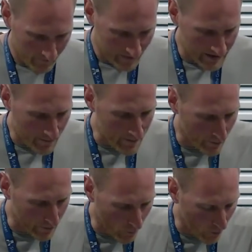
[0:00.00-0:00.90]
These people
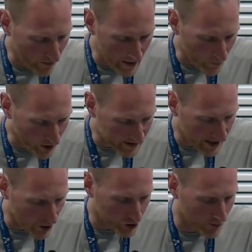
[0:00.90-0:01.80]
thought they were
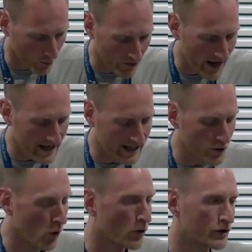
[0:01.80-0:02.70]
untouchable. They had
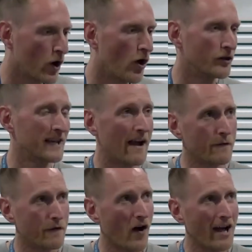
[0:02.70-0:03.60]
ignored God
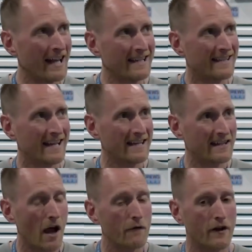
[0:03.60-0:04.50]
and violated his
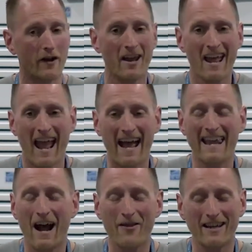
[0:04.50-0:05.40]
covenant. And
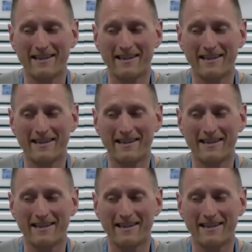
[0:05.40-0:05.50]
now they